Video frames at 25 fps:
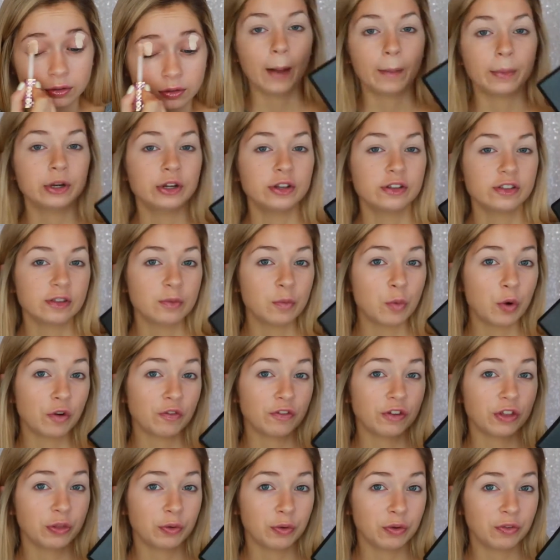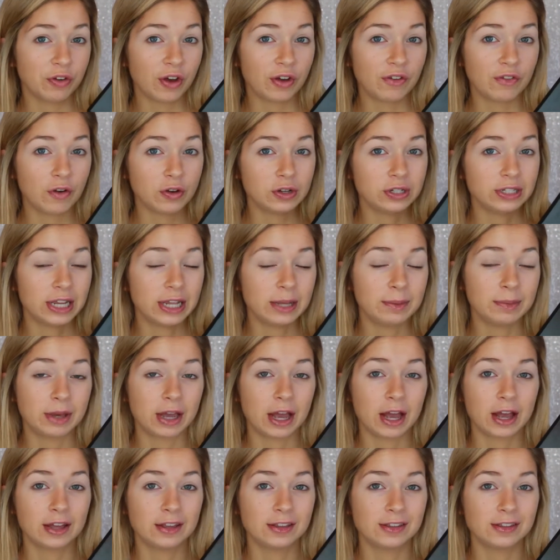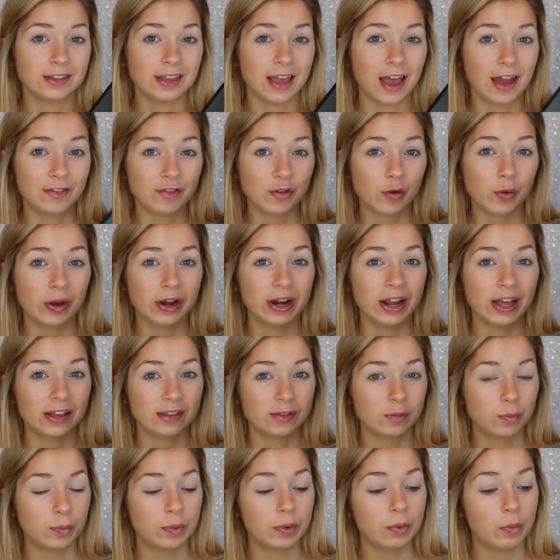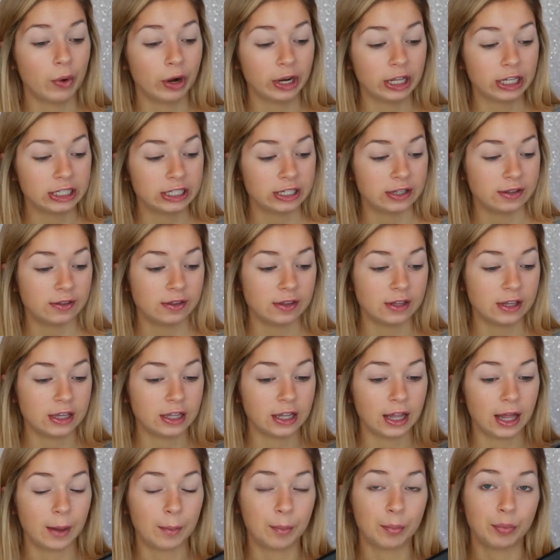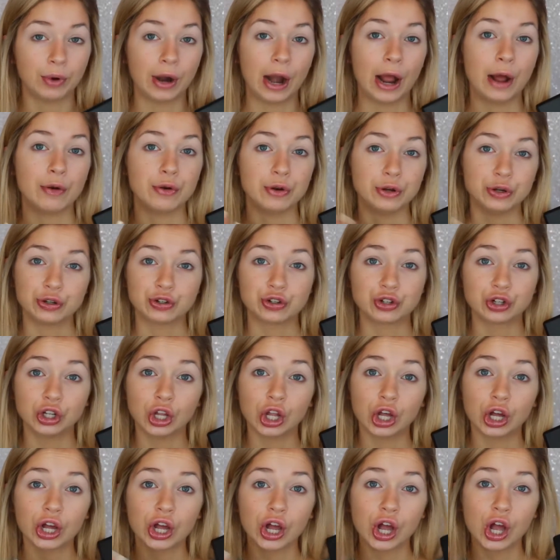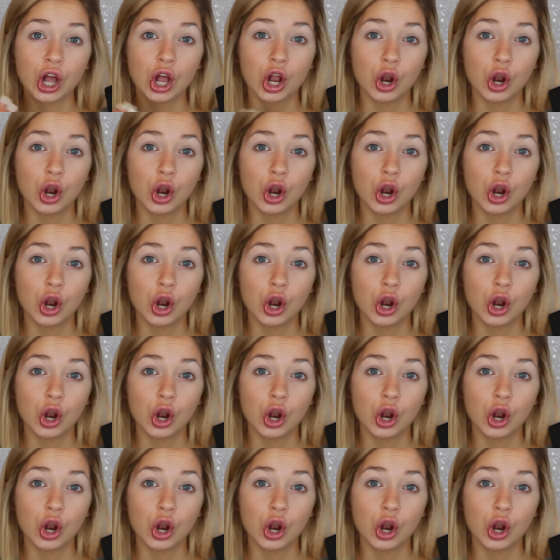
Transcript: I'm gonna use the Morphe 350 today because everyone has been wanting to see a brown neutral look